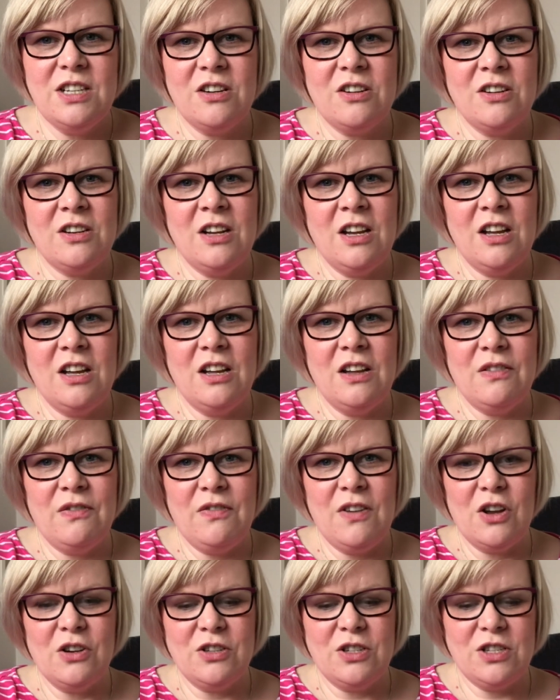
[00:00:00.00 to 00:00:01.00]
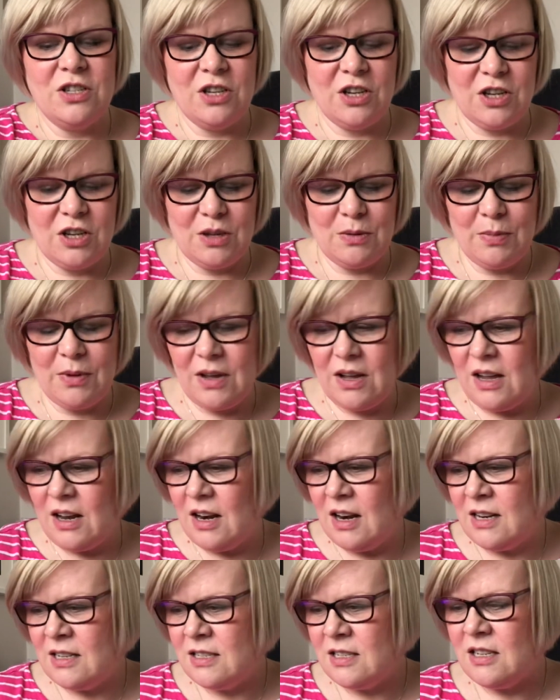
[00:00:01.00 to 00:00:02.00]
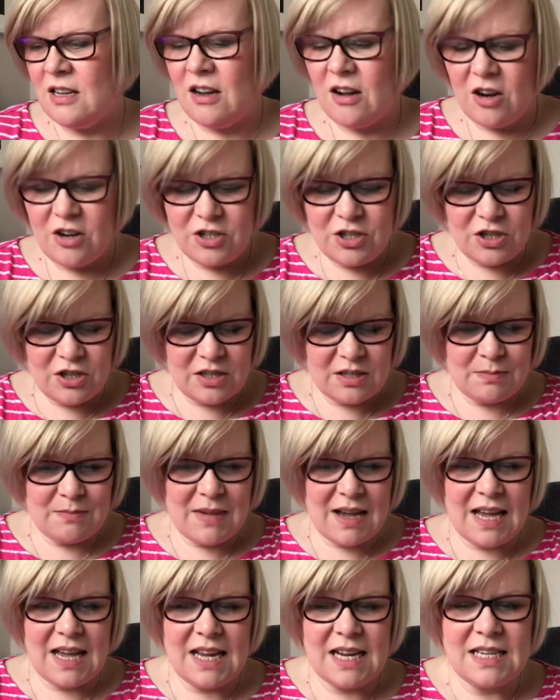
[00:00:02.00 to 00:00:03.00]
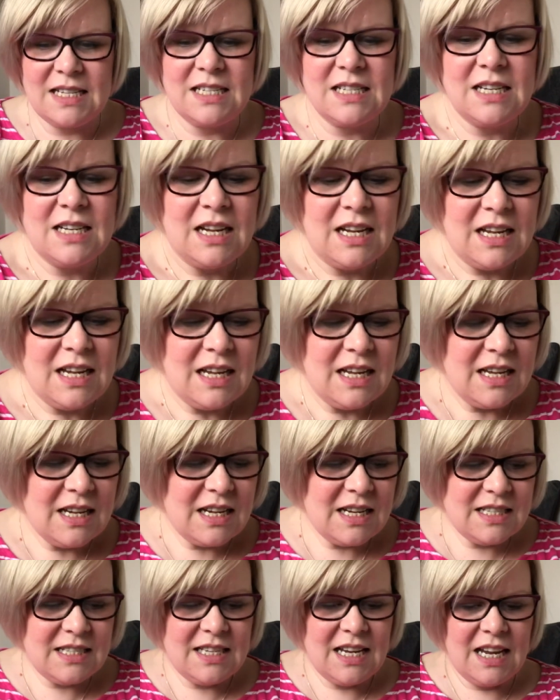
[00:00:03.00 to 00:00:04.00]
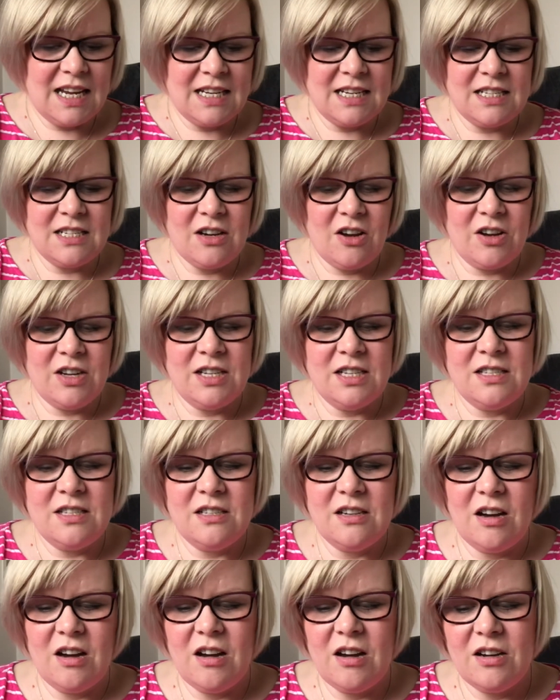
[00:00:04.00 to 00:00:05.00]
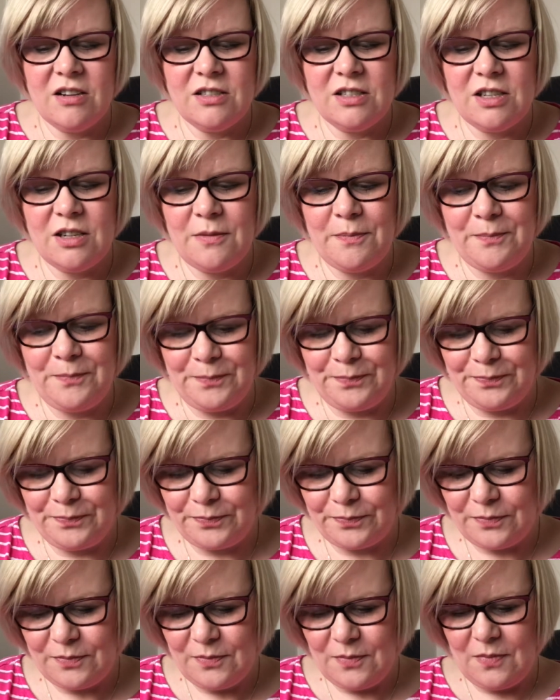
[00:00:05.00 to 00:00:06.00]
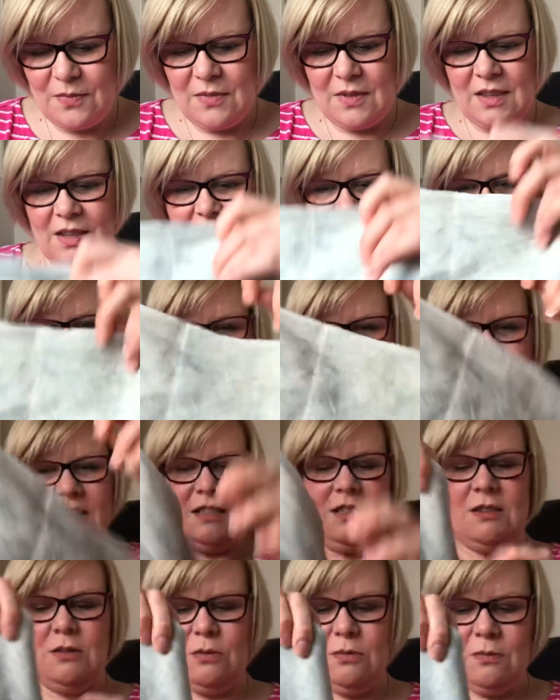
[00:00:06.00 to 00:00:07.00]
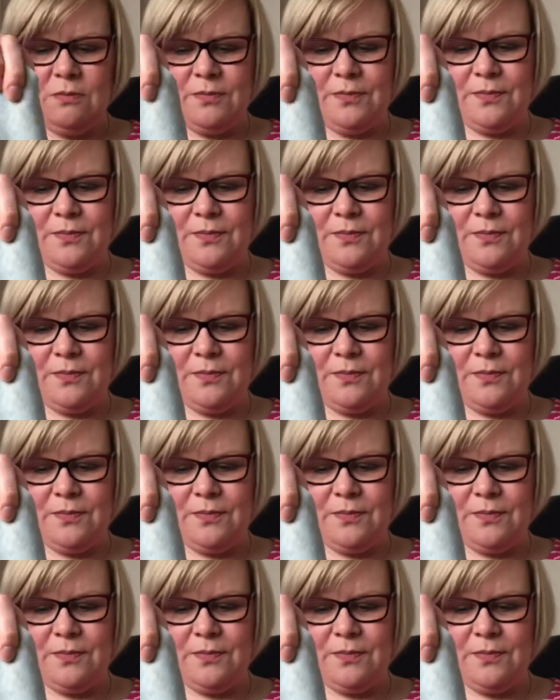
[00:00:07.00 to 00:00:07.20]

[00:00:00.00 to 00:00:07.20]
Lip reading: on her Flosstube, and I just made a teeny tiny start. And oh,